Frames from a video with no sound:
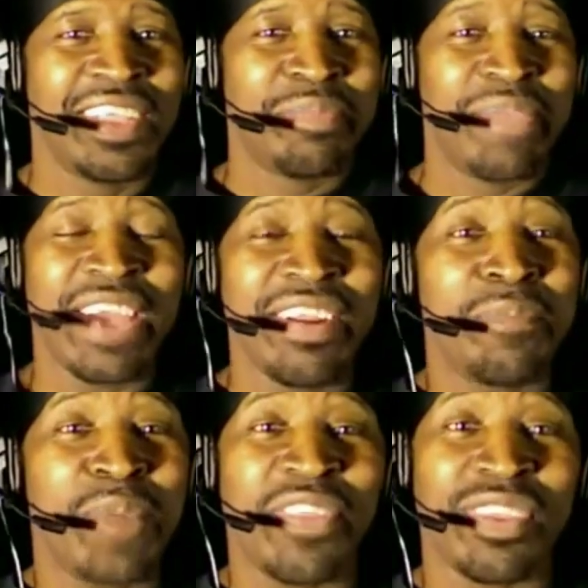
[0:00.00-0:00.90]
Man,
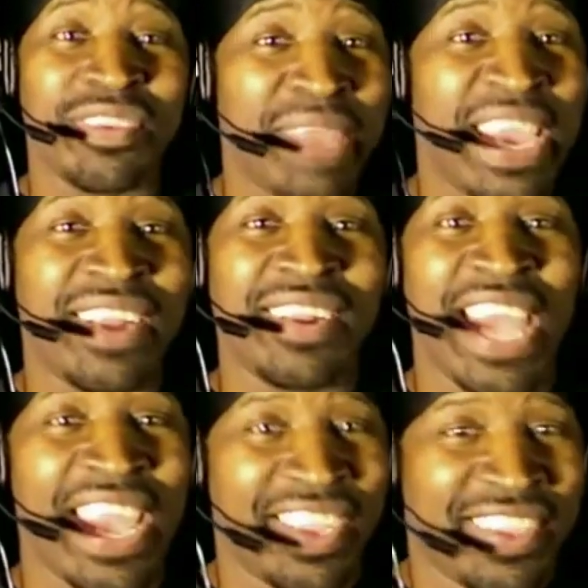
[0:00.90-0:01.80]
them brothers, man,
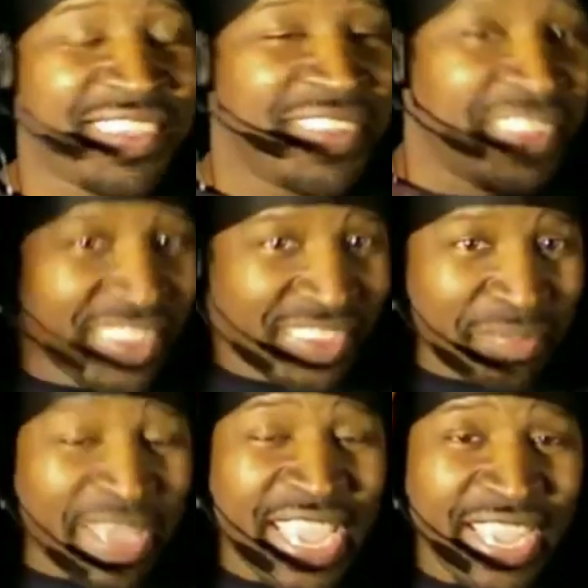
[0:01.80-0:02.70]
hey,
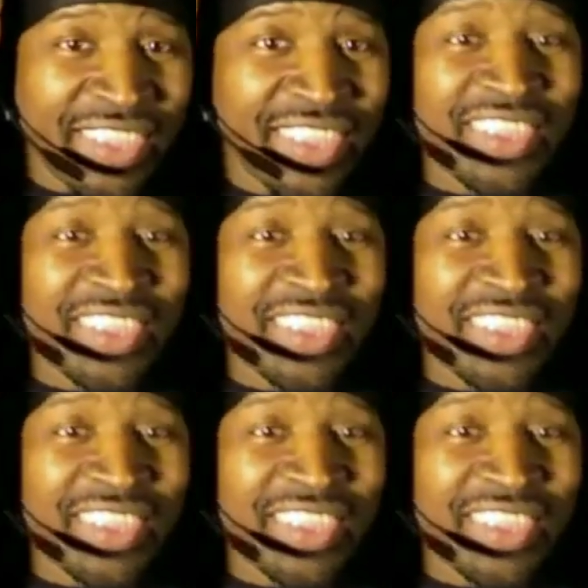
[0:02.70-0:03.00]
man,